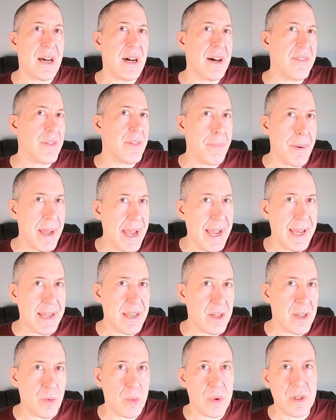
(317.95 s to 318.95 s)
of the
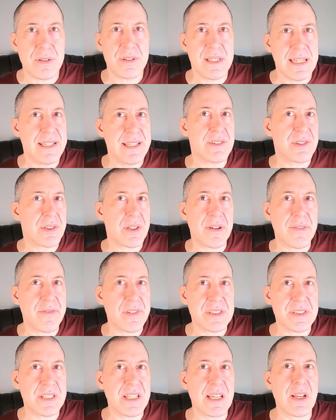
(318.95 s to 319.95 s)
Panda will need
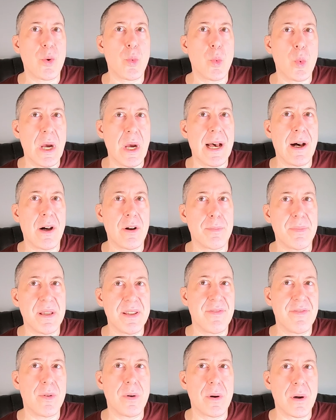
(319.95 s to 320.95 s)
servicing well
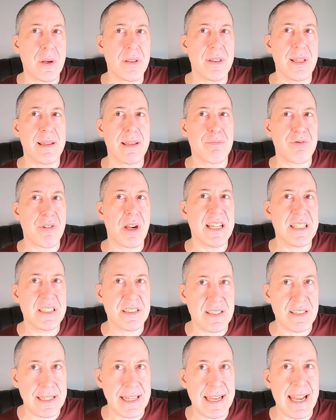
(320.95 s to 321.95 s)
before the
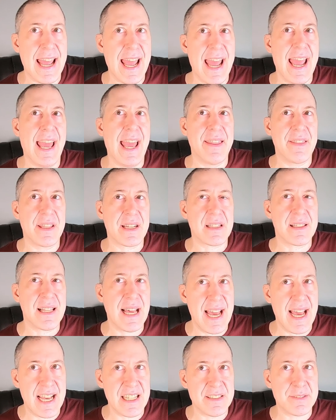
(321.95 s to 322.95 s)
bracelet and the
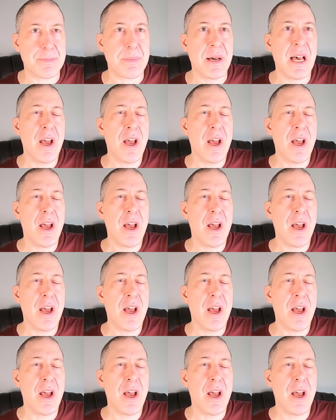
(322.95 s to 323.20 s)
clasp